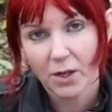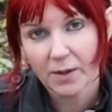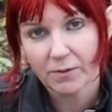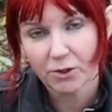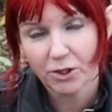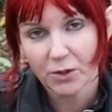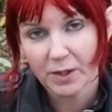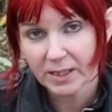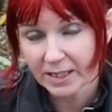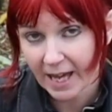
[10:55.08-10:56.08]
if you do
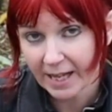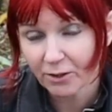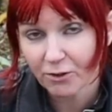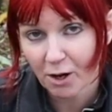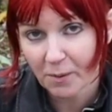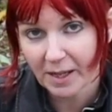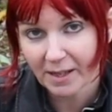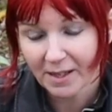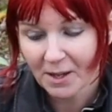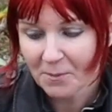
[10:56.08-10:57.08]
container
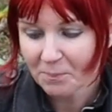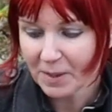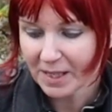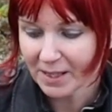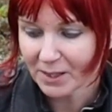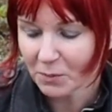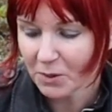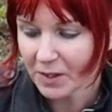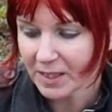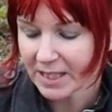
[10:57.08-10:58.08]
growing, because
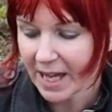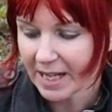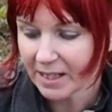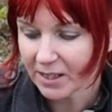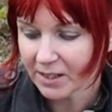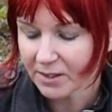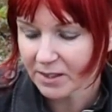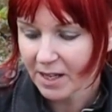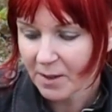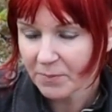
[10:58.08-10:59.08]
with containers,
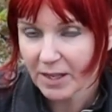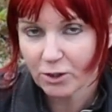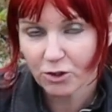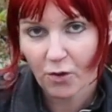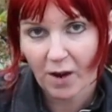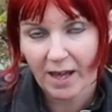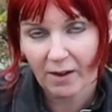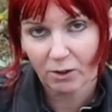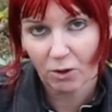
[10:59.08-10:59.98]
they dry out a